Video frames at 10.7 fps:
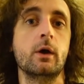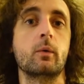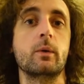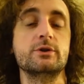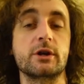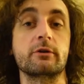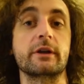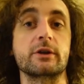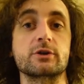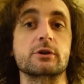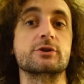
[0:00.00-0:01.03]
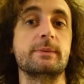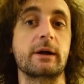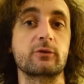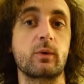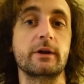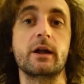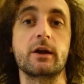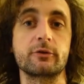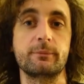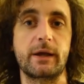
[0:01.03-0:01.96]
We generally get charged about
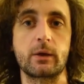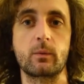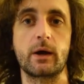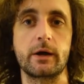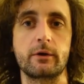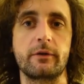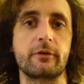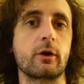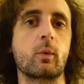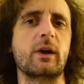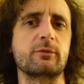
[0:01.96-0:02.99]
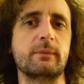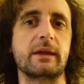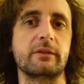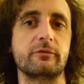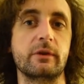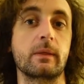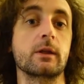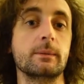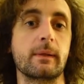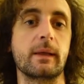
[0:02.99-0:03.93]
$20 a bank wire, and there are ways of making the fee a
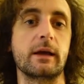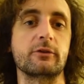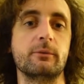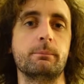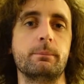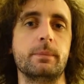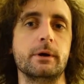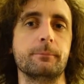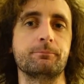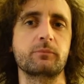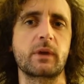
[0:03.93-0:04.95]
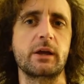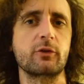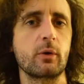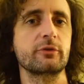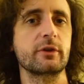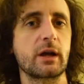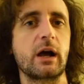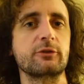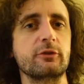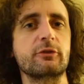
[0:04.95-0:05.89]
little bit less, but it's always going to
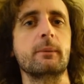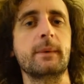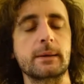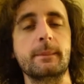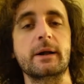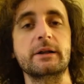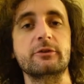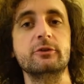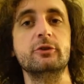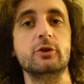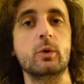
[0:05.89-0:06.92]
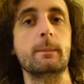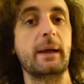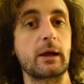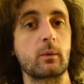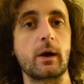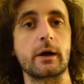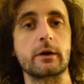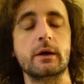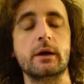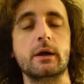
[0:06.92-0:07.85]
cost you some amount of money to do a bank
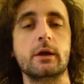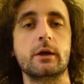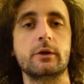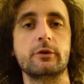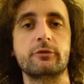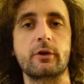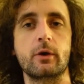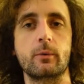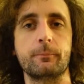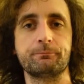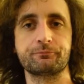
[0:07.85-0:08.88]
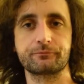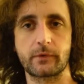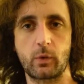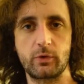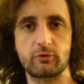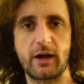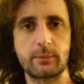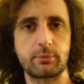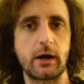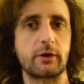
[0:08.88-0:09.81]
wire. So we try
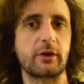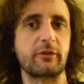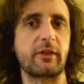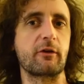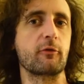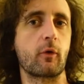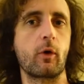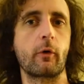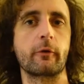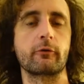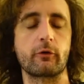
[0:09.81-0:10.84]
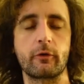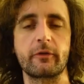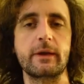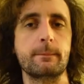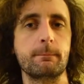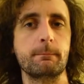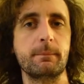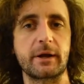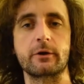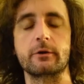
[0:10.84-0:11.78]
to prioritize that for only
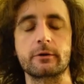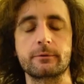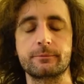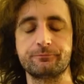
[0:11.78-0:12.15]
bigger